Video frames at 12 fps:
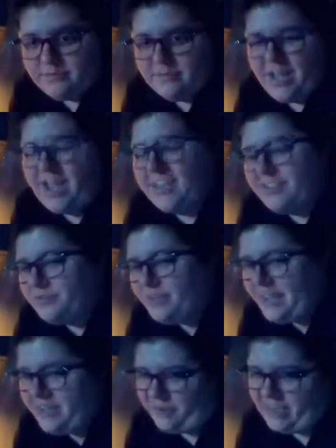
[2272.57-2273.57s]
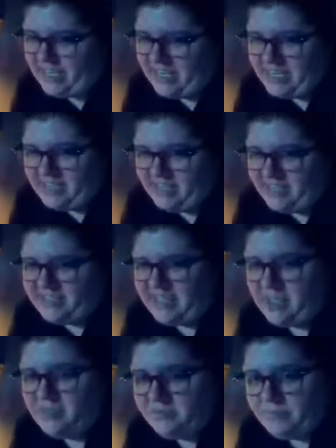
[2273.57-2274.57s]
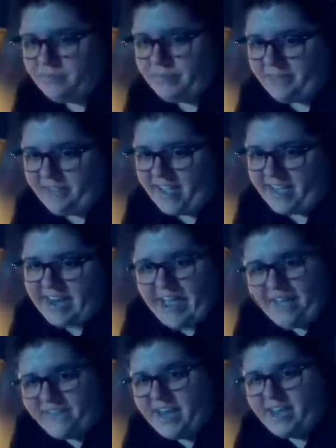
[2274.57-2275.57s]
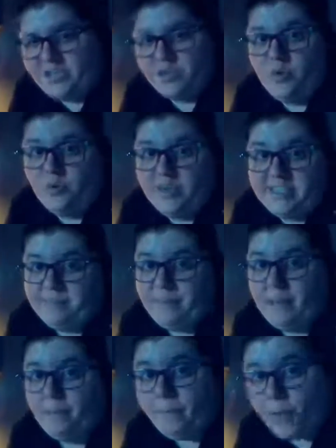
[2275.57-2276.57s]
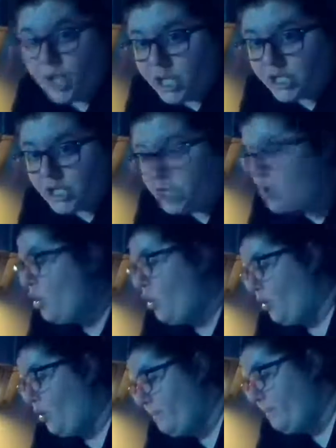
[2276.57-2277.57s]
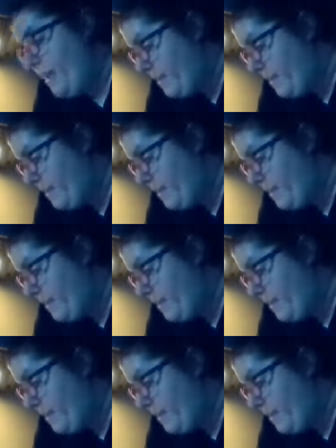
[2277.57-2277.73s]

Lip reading: No, I don't like writing anything down. But if I can have an actual recipe book, or make